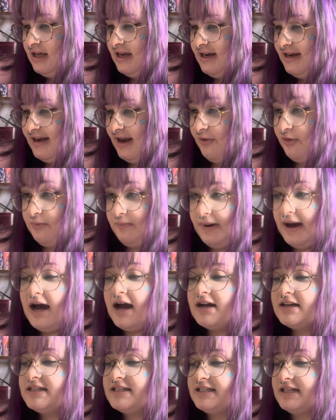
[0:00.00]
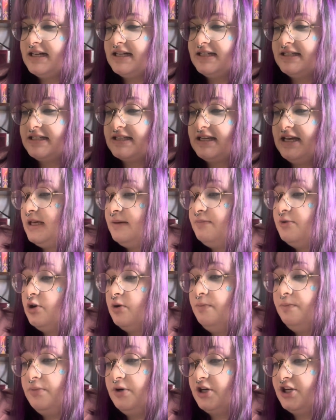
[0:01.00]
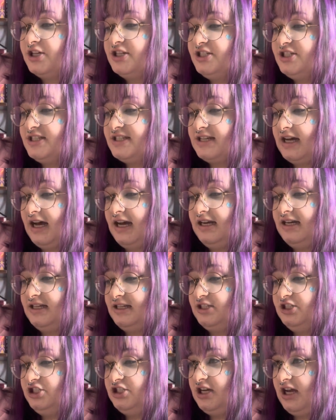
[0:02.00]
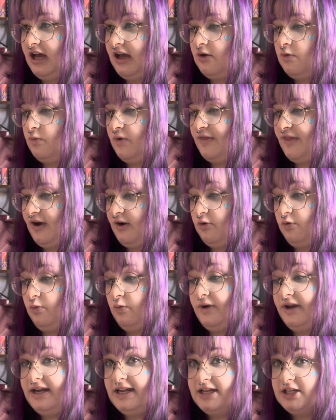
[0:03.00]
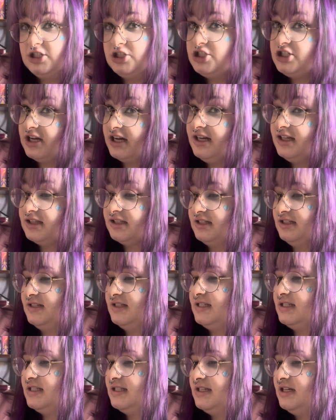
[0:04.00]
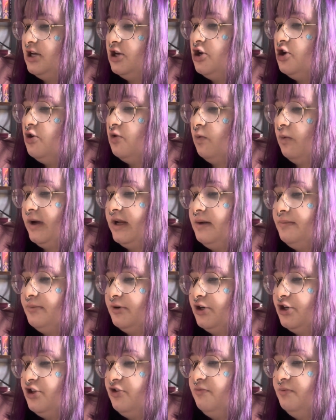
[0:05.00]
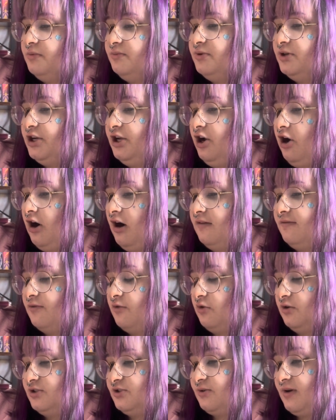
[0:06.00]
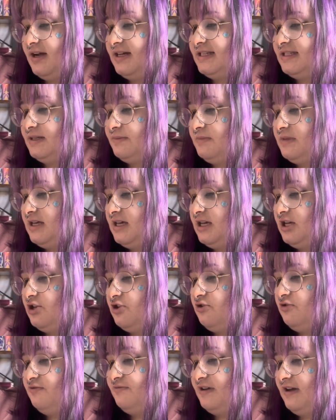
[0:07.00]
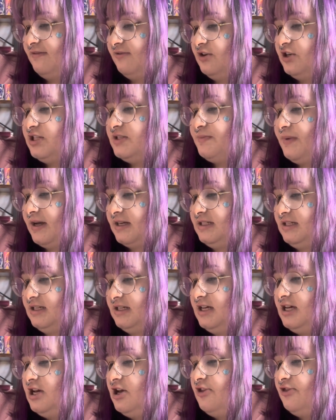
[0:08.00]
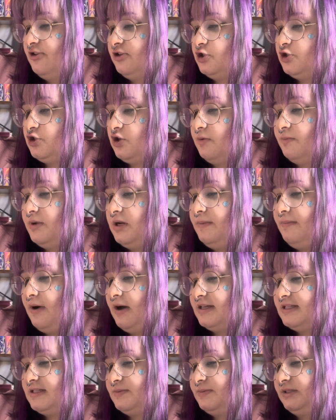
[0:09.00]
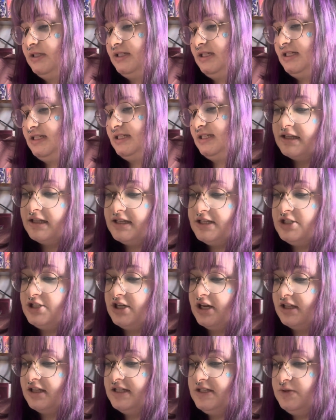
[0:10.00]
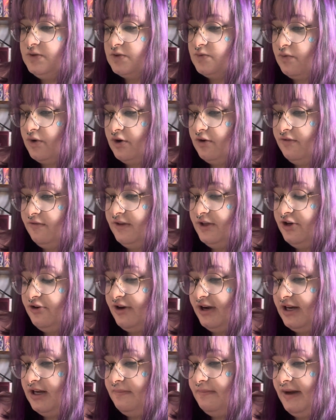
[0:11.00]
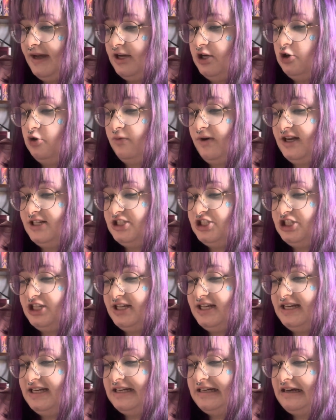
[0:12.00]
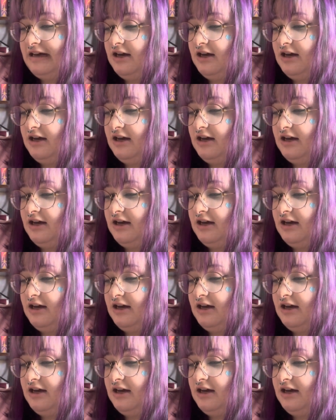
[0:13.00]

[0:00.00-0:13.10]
Now the back says, keep your bookish side in check with our reading checklist. Read a book you've been putting off or try something you've never expected. There's so many possibilities. This checklist was wonderfully created by Gretchen